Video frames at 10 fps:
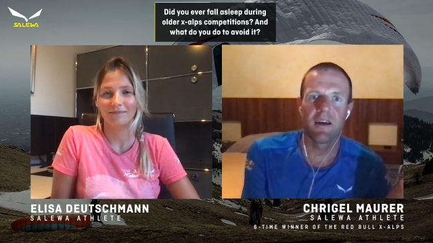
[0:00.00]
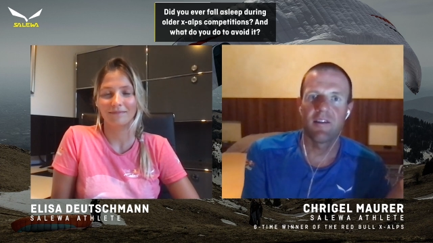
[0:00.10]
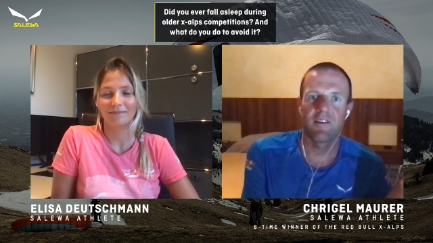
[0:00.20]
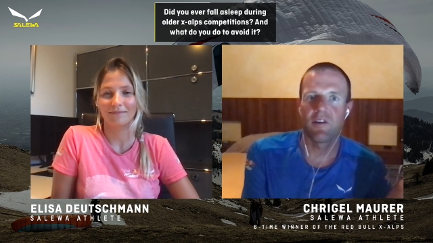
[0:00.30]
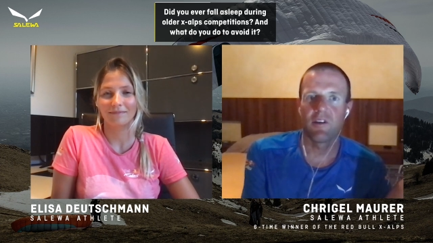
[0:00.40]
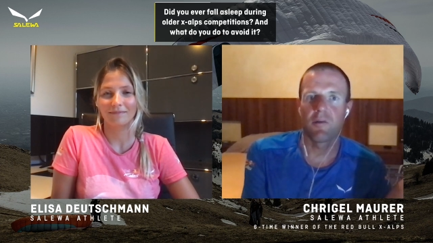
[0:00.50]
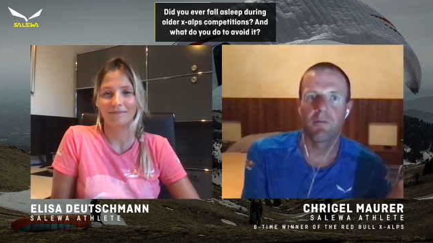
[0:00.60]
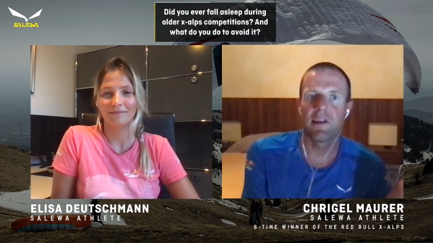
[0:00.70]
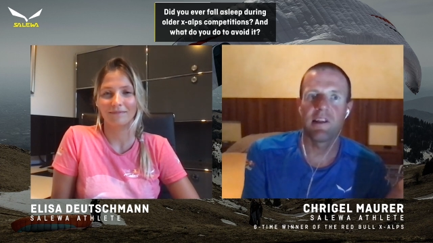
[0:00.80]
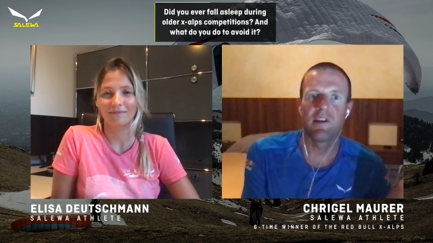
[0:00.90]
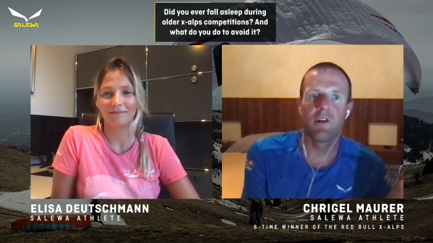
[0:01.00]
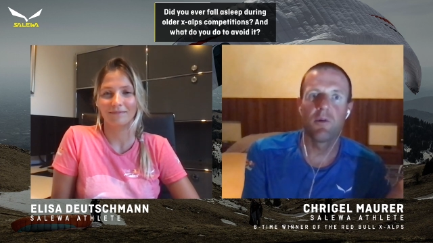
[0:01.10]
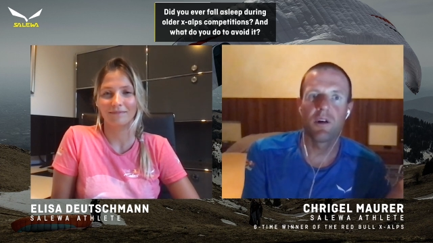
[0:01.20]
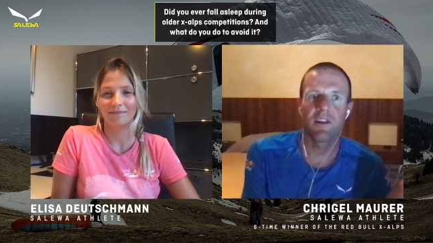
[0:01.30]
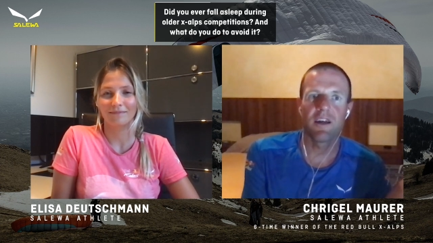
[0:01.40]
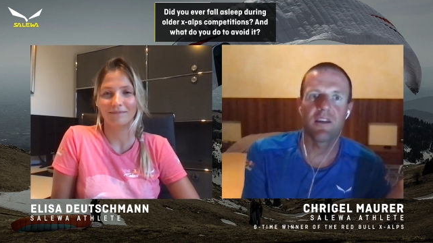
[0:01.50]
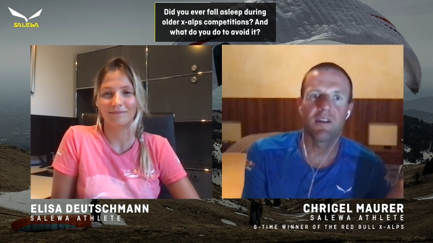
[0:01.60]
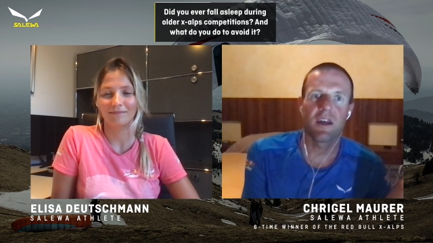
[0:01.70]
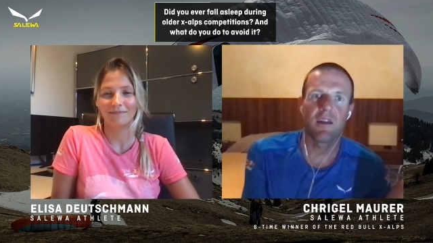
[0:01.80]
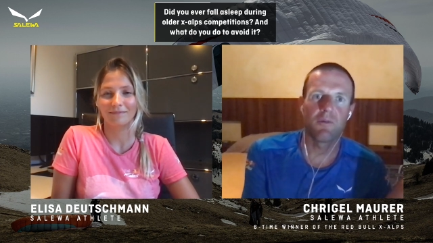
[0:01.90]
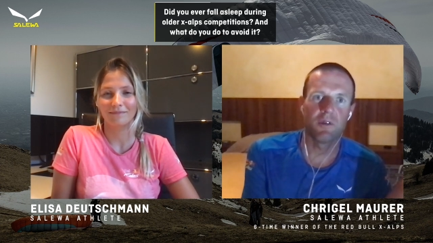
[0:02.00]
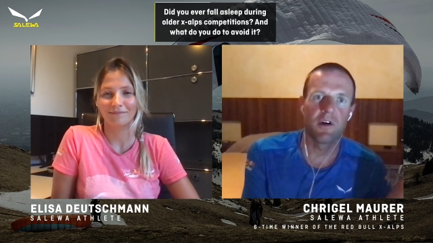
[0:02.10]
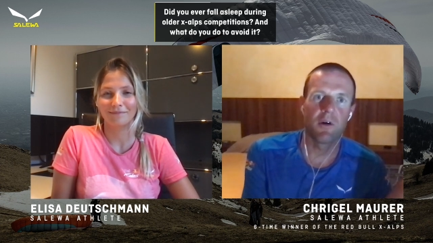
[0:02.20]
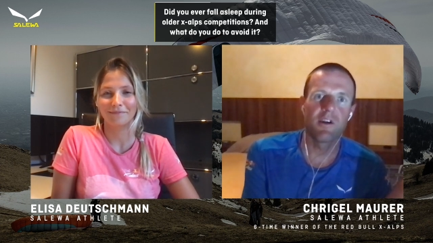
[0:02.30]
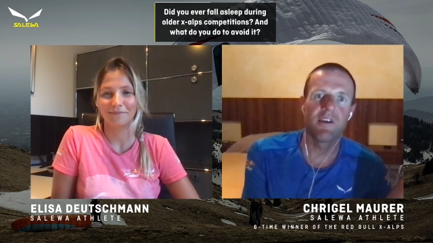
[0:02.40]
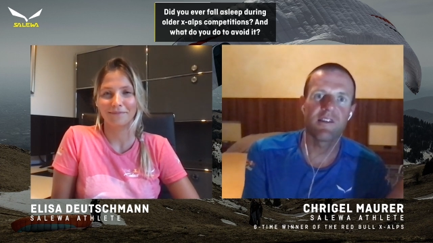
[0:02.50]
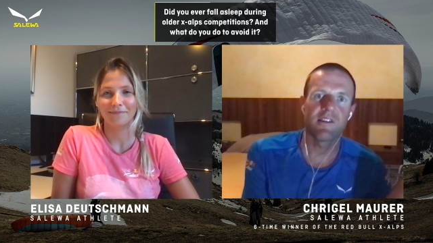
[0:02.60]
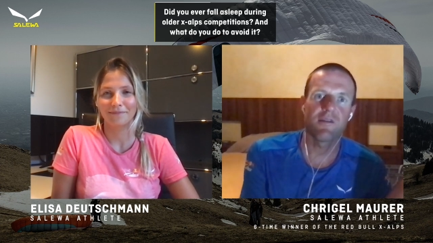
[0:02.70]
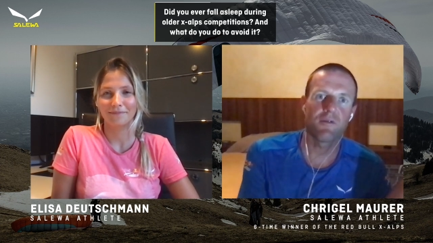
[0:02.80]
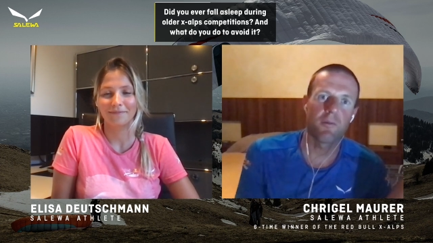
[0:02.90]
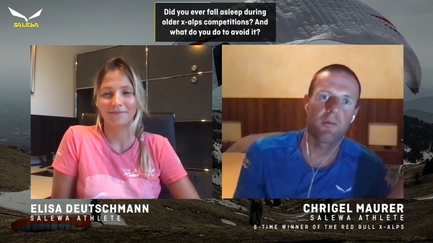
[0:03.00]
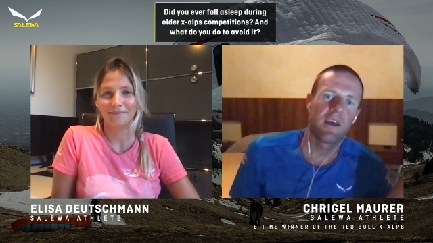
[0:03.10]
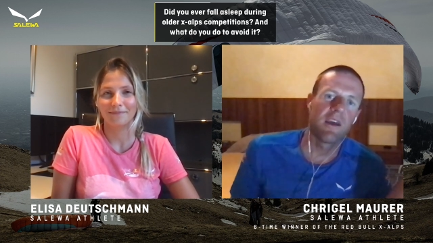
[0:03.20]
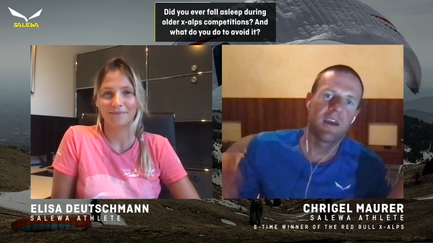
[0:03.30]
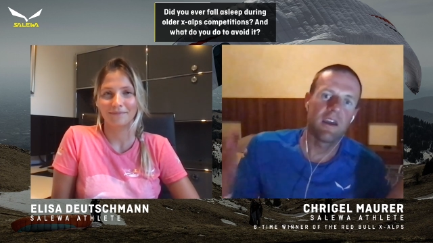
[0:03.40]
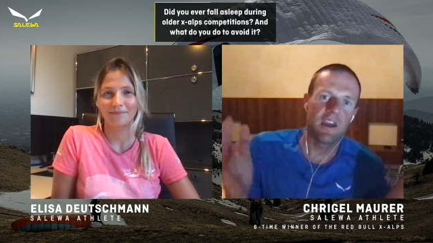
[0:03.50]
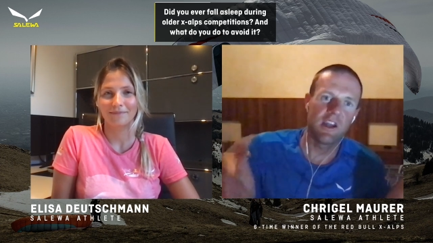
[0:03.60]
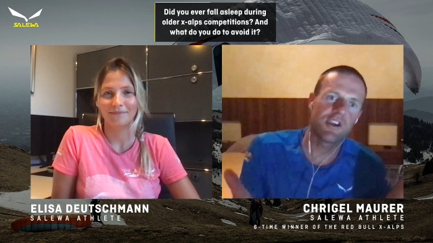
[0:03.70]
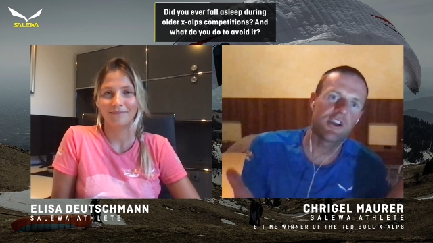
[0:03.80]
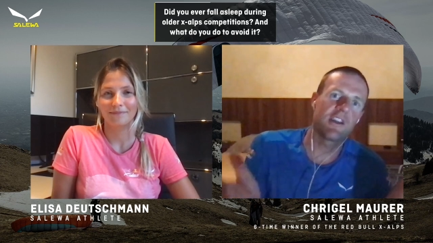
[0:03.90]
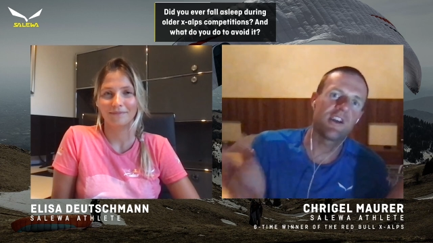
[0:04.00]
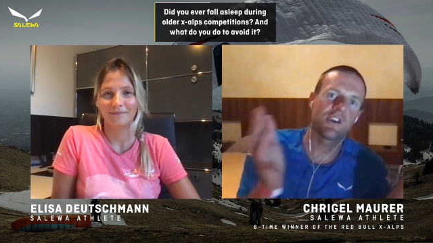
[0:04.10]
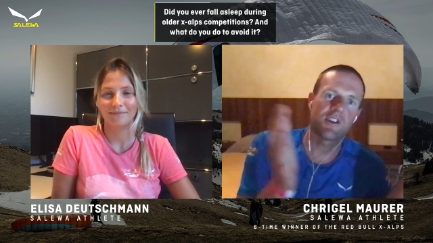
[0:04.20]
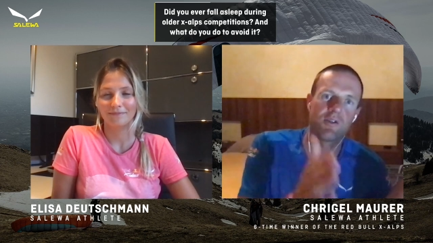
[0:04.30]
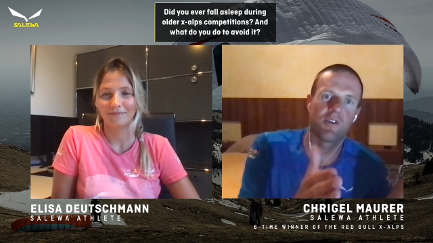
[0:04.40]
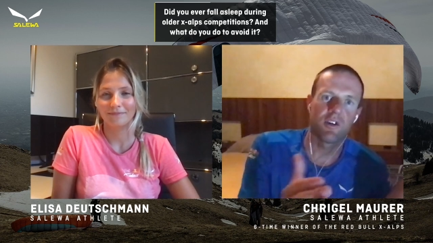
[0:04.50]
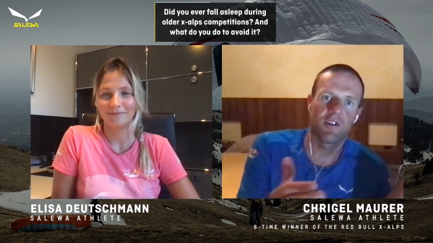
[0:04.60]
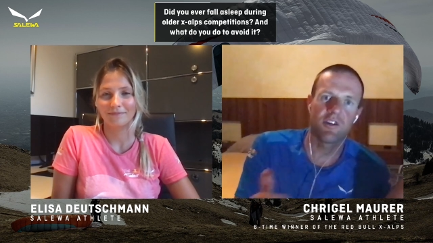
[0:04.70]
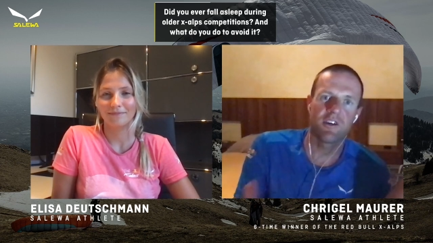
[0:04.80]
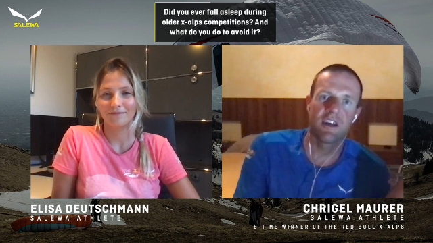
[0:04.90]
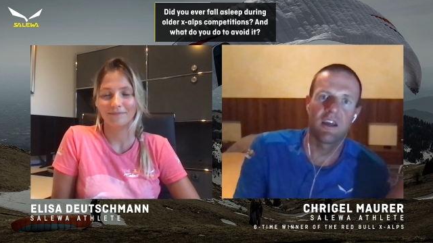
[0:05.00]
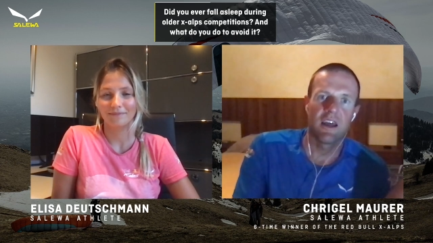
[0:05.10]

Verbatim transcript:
Speaker 1: it's a completely new one and and we notice that from each addition to the other,